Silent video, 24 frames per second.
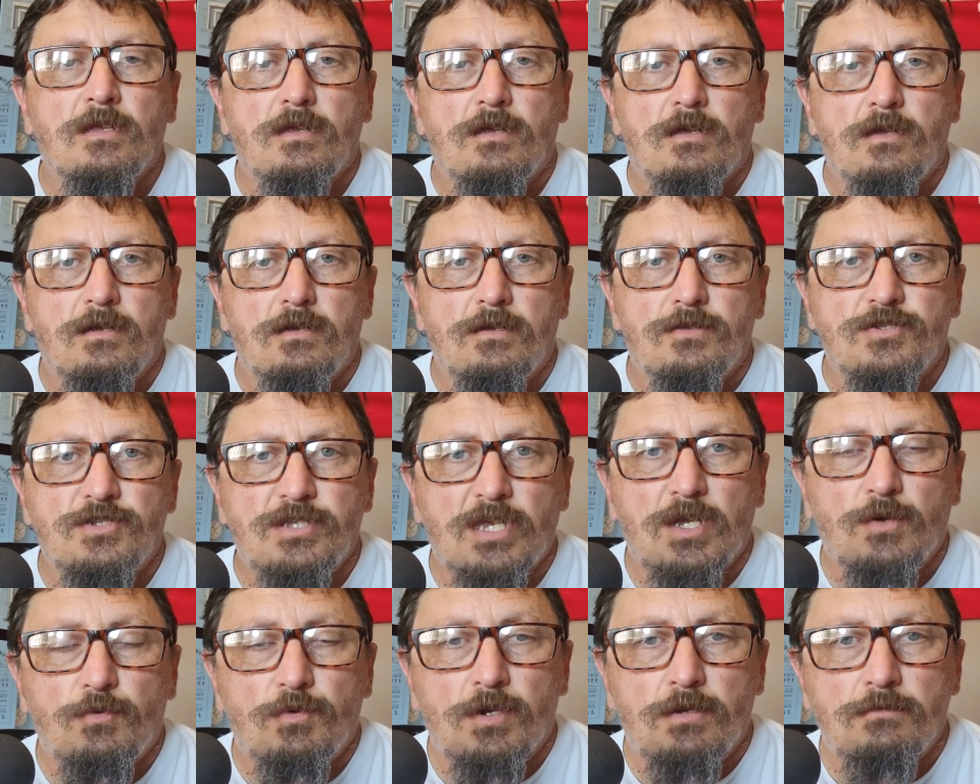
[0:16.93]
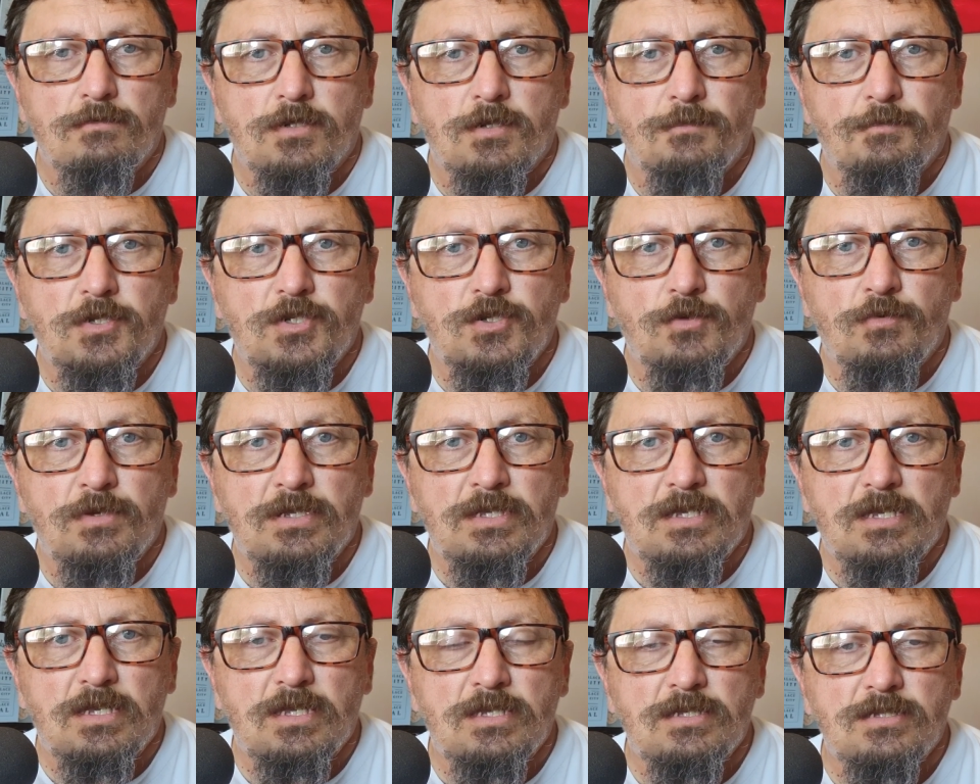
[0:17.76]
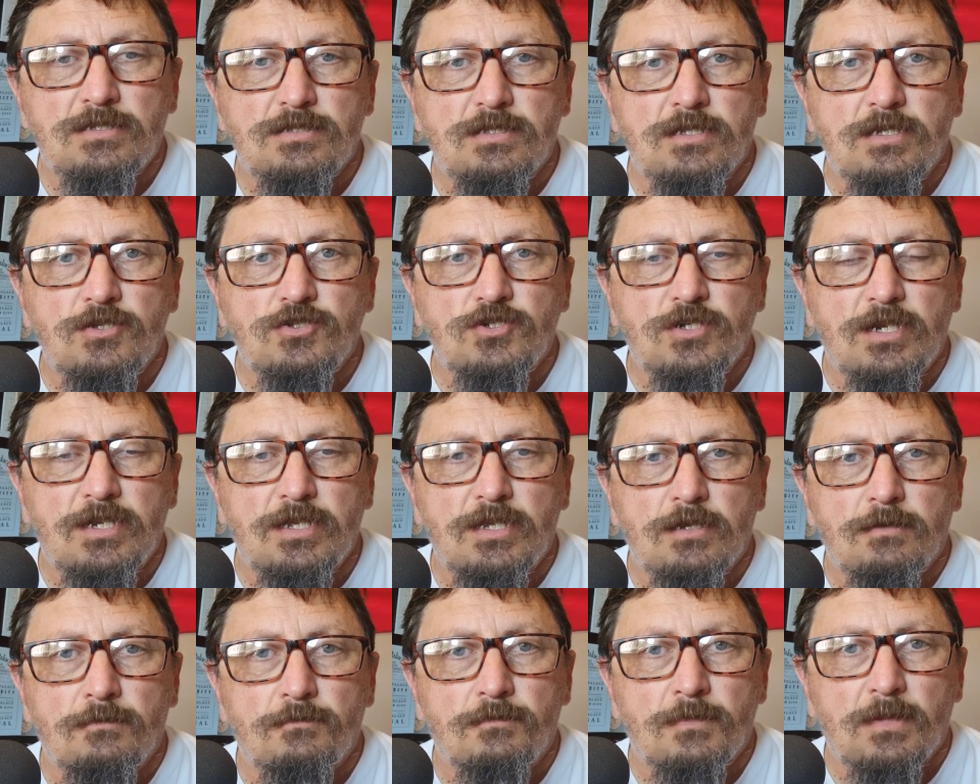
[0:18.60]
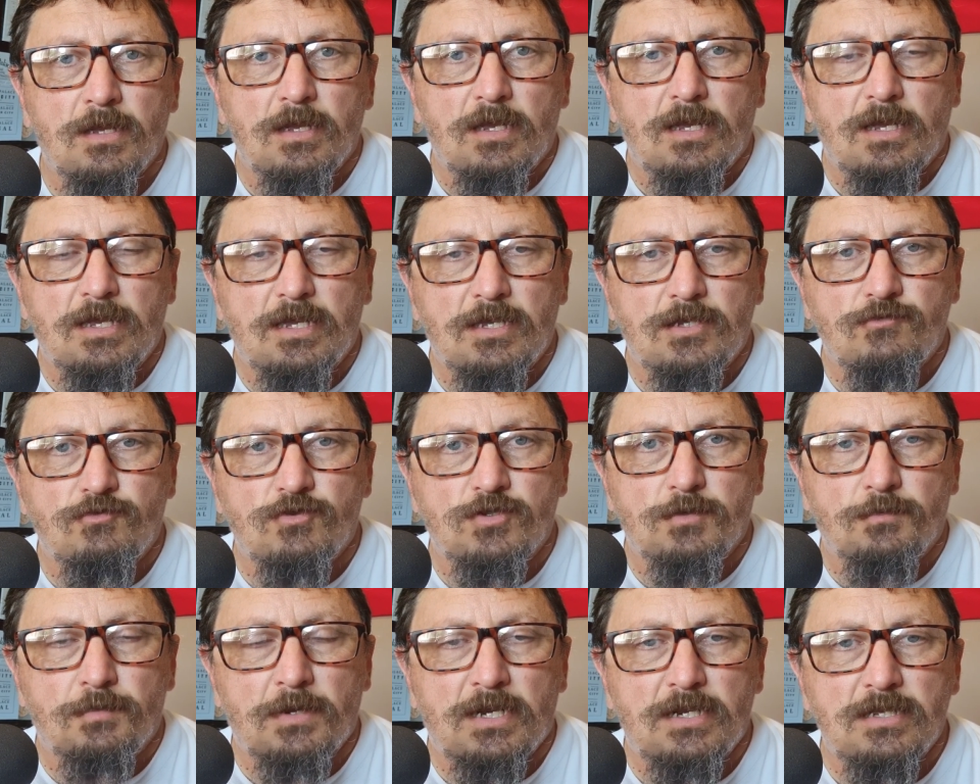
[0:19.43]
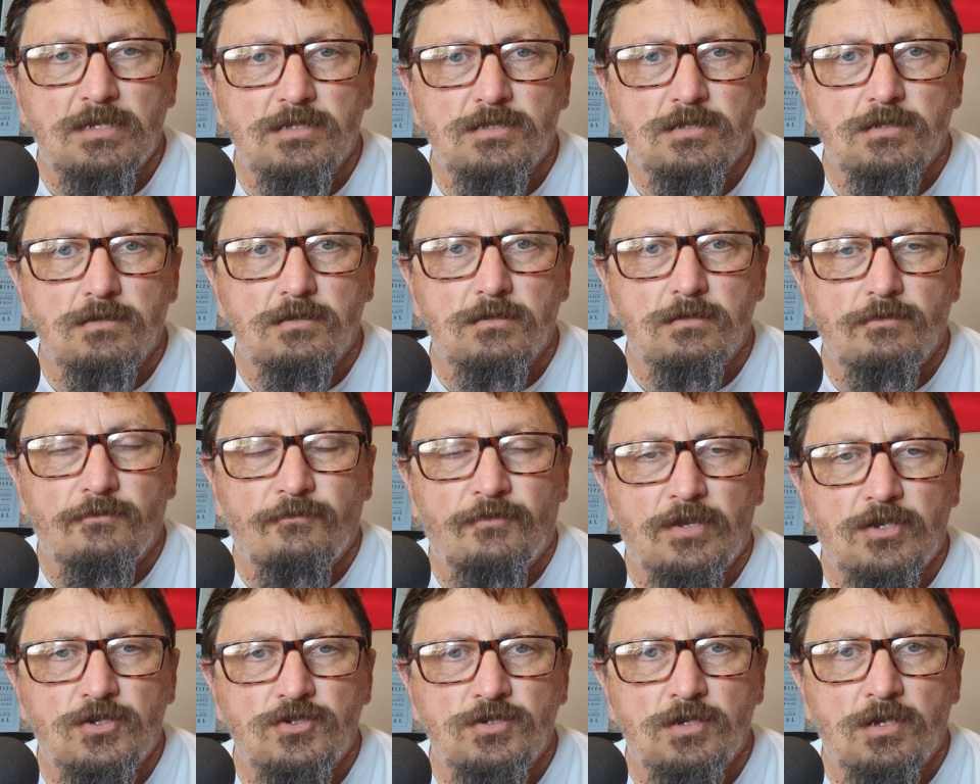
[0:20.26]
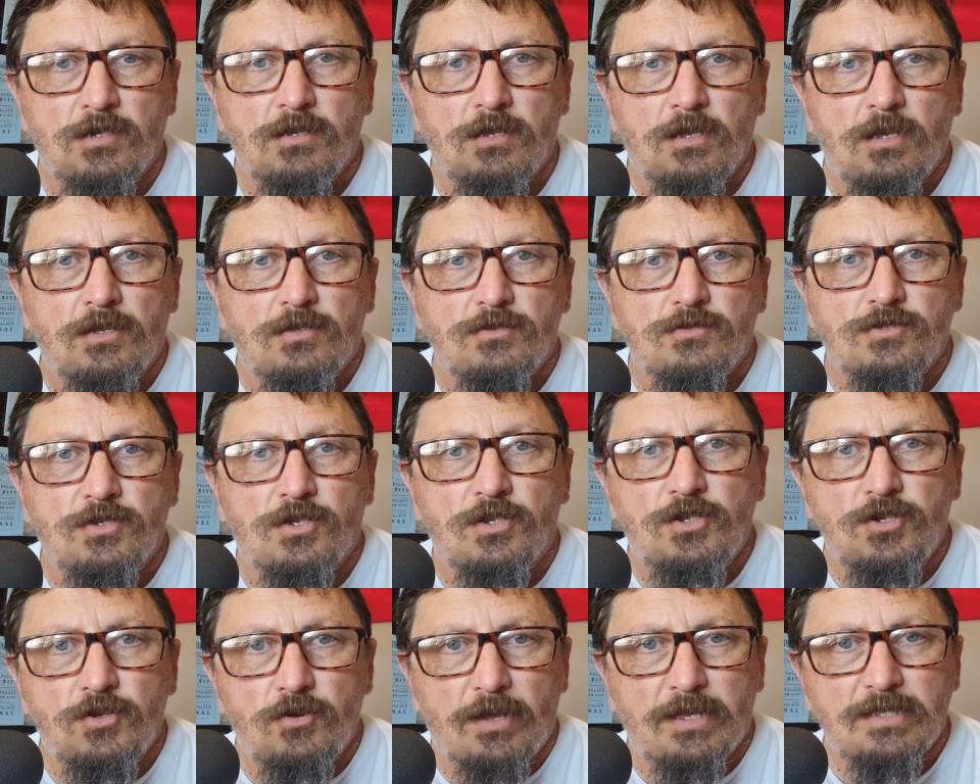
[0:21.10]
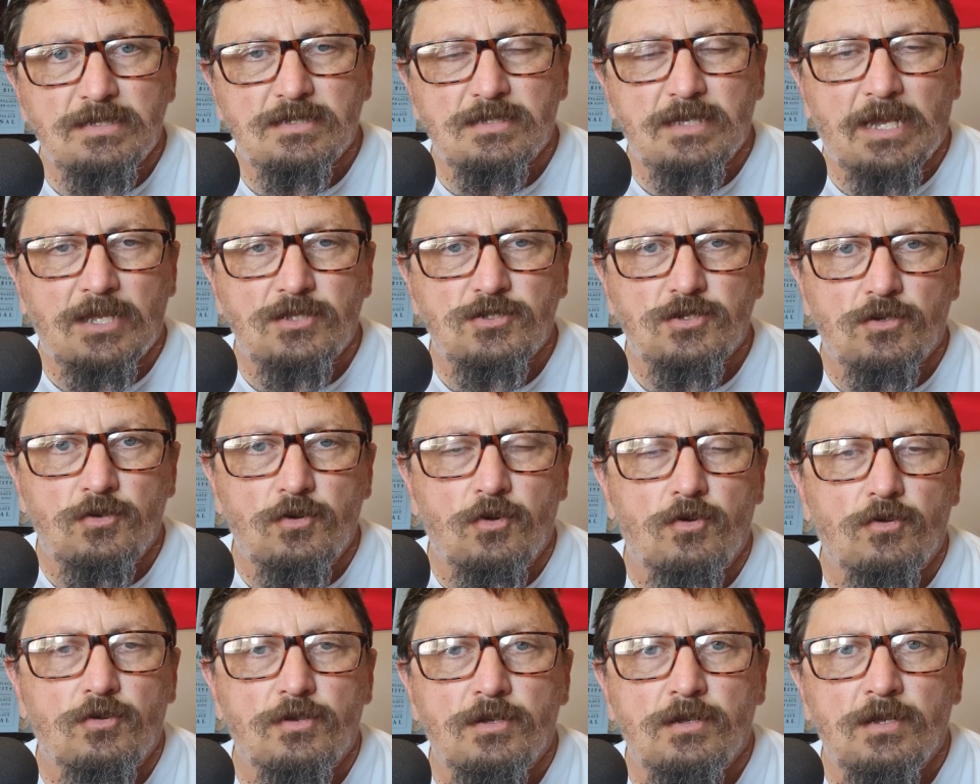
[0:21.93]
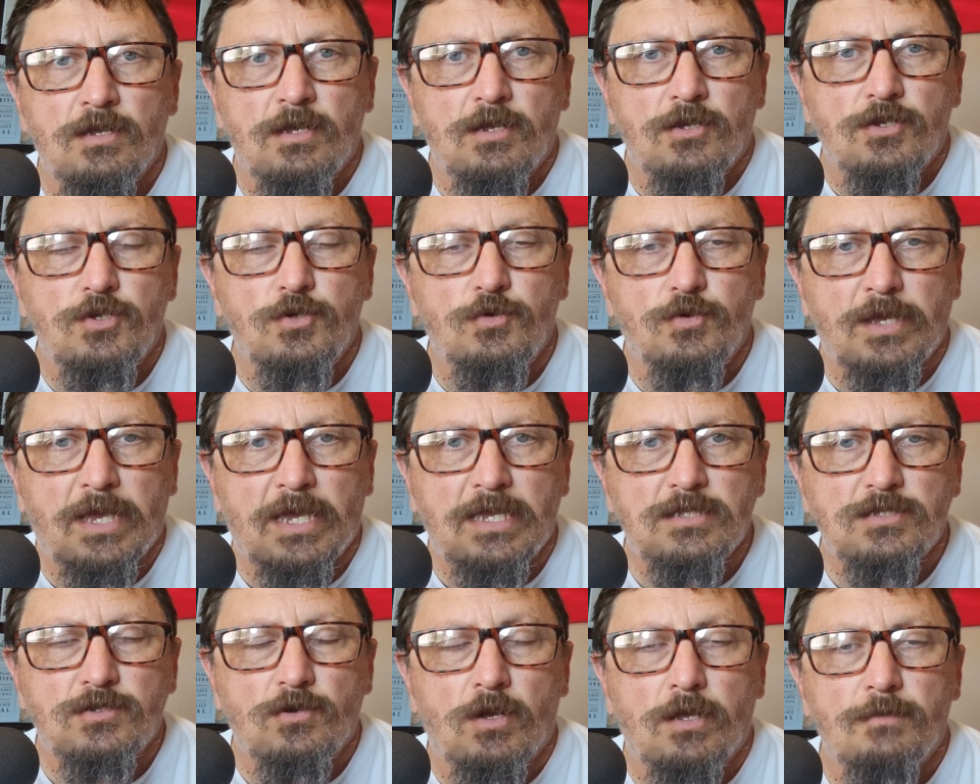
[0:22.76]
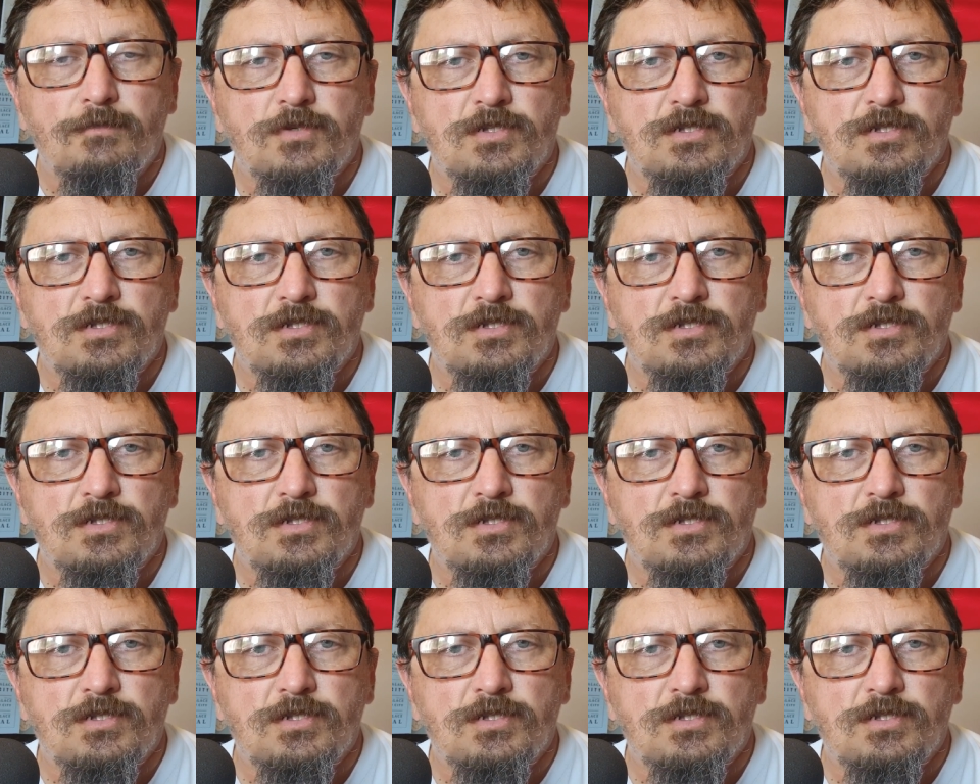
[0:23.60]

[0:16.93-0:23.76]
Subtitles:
The second one I'm going to be doing is the Gillingham against Crystal Palace fixture tonight at 8 o'clock UK time.